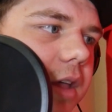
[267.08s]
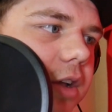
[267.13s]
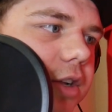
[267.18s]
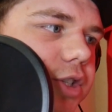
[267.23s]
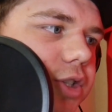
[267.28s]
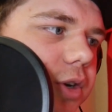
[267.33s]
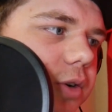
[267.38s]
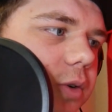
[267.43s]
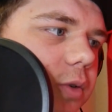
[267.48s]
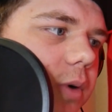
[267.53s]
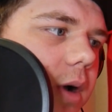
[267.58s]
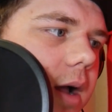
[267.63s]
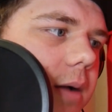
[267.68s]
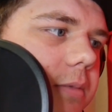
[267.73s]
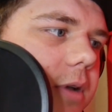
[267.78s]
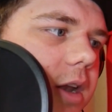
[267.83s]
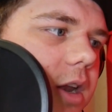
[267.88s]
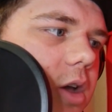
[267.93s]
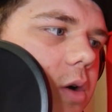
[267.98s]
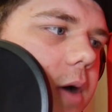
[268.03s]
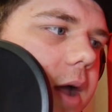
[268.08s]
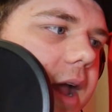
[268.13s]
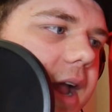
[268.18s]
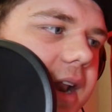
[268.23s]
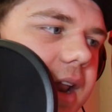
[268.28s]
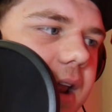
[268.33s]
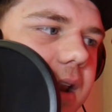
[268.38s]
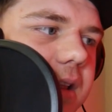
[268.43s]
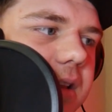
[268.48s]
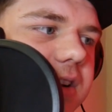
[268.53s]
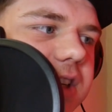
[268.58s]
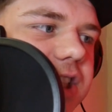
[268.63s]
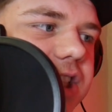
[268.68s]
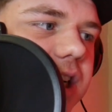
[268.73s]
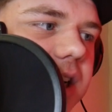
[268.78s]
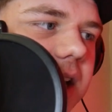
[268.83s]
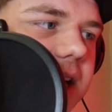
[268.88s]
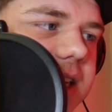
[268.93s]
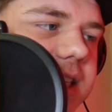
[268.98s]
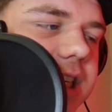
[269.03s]
So I'm going to go ahead and
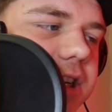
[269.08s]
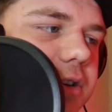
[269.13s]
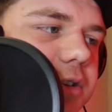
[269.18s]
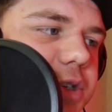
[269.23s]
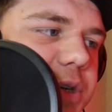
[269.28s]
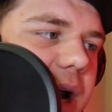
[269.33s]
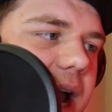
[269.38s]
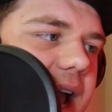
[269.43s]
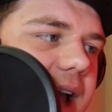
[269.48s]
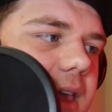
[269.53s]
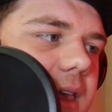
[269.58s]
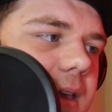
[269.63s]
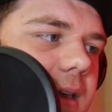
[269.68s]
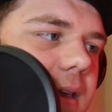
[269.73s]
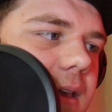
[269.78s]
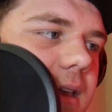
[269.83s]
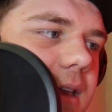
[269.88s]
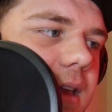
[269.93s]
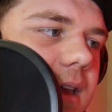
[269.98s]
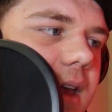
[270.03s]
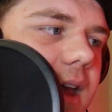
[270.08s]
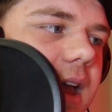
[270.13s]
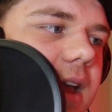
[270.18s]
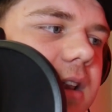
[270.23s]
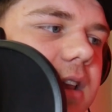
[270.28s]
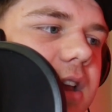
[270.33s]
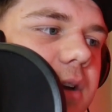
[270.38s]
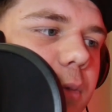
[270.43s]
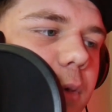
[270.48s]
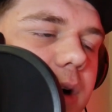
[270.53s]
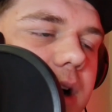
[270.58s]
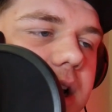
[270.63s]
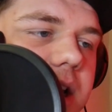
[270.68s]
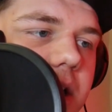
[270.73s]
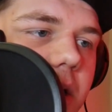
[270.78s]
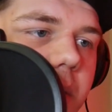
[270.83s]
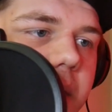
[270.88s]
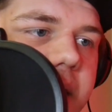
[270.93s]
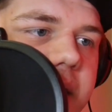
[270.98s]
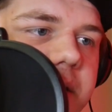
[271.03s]
select a new track and we're going to
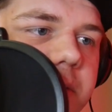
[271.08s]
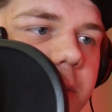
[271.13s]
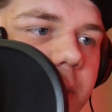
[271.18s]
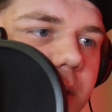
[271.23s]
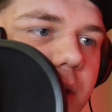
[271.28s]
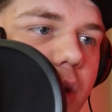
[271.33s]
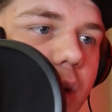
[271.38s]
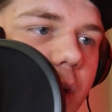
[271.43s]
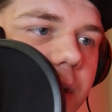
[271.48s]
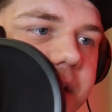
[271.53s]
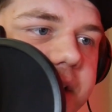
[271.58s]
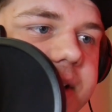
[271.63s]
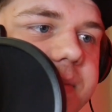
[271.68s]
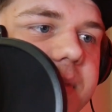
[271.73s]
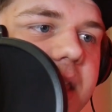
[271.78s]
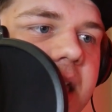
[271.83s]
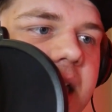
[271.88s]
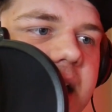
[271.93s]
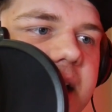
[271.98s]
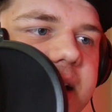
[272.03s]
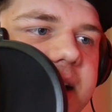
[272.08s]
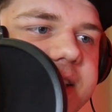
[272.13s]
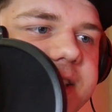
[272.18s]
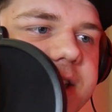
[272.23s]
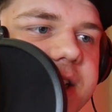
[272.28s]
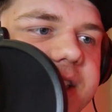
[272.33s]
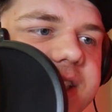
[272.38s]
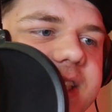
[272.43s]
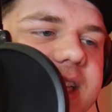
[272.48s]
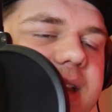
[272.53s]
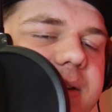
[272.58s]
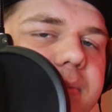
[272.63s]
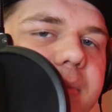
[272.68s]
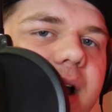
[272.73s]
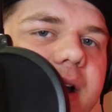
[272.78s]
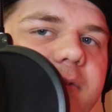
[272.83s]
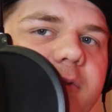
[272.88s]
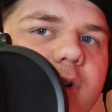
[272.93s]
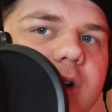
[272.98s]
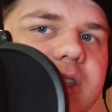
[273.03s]
go ahead and record it. And as you can see,
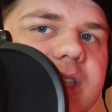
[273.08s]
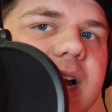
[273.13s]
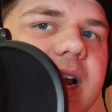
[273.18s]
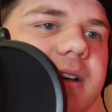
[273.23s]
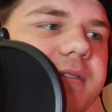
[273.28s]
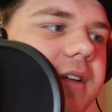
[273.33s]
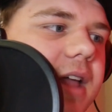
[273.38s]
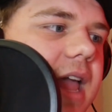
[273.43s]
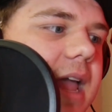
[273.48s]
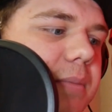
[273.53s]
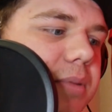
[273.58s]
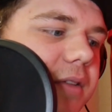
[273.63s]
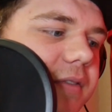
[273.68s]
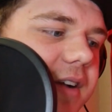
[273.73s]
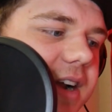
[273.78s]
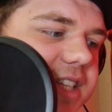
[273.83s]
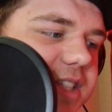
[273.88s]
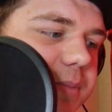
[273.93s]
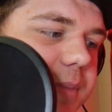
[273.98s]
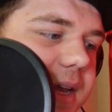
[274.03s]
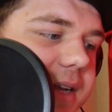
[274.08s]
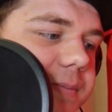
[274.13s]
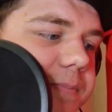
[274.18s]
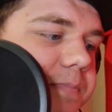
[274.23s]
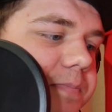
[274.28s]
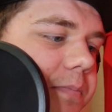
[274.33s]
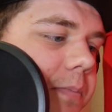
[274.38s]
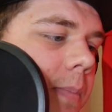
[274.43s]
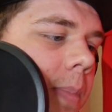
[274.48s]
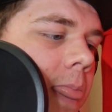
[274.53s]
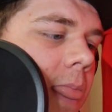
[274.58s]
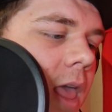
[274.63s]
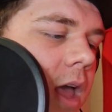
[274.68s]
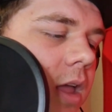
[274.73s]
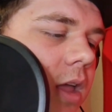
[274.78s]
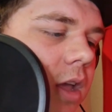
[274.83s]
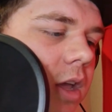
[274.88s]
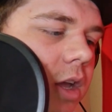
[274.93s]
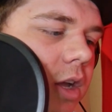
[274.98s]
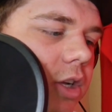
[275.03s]
my voice kind of amplifies a bit.
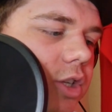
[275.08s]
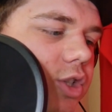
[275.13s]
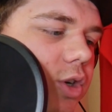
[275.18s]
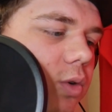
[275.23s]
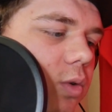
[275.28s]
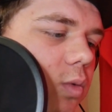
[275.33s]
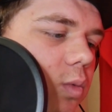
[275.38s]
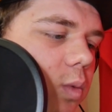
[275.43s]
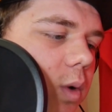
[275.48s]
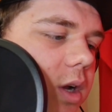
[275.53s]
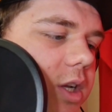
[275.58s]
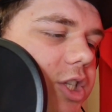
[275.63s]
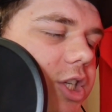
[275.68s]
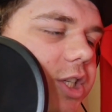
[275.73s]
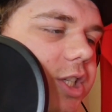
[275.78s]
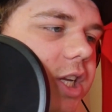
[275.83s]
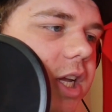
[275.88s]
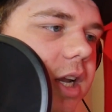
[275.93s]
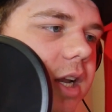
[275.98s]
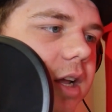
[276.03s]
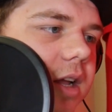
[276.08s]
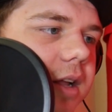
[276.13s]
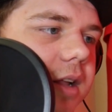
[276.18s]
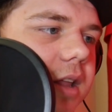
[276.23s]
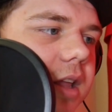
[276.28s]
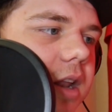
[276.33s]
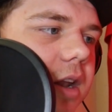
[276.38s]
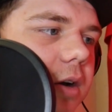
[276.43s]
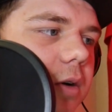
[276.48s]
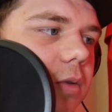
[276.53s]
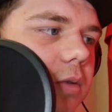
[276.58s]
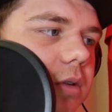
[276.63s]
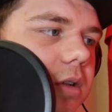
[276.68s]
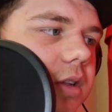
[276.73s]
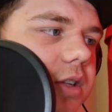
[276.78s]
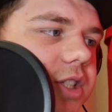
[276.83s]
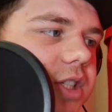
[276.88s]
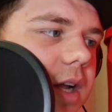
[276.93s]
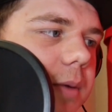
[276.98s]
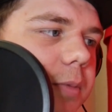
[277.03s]
So we're just going to, you know,
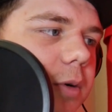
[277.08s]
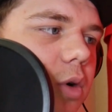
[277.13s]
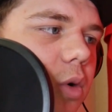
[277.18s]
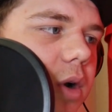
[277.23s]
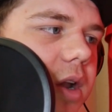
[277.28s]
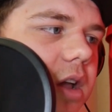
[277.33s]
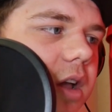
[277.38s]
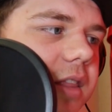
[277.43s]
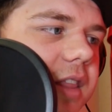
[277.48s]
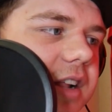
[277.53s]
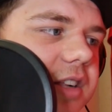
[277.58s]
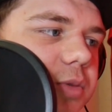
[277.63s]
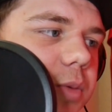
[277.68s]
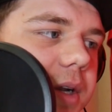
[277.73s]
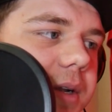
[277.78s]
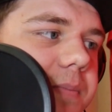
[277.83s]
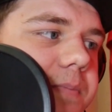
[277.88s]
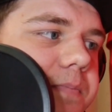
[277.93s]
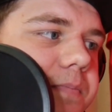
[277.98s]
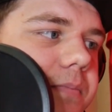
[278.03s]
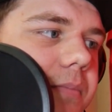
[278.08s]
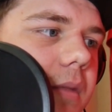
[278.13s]
stop recording on this one.